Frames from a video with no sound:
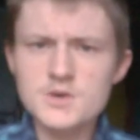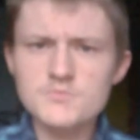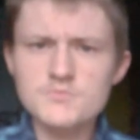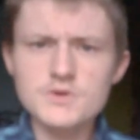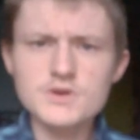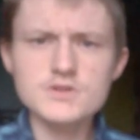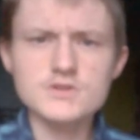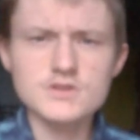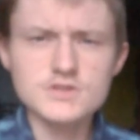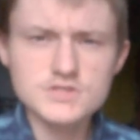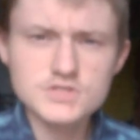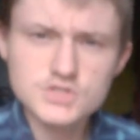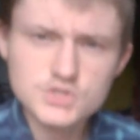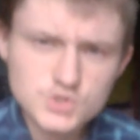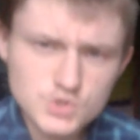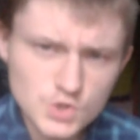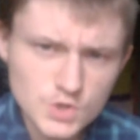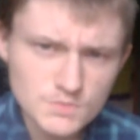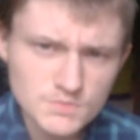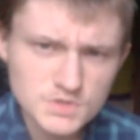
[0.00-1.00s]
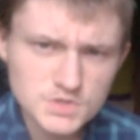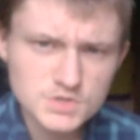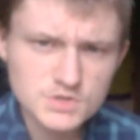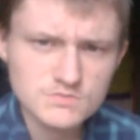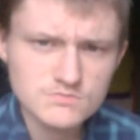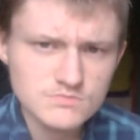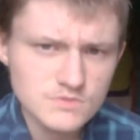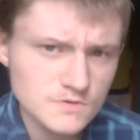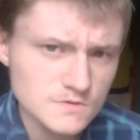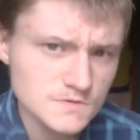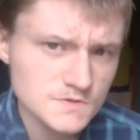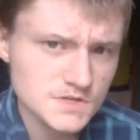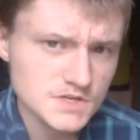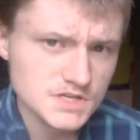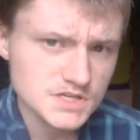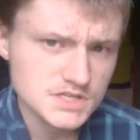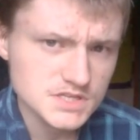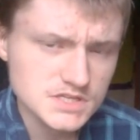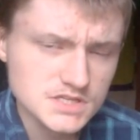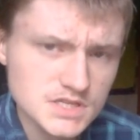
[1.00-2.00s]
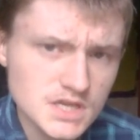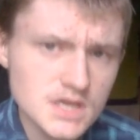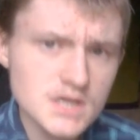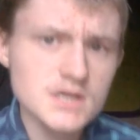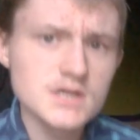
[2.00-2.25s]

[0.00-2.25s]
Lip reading: But join me tomorrow, that is,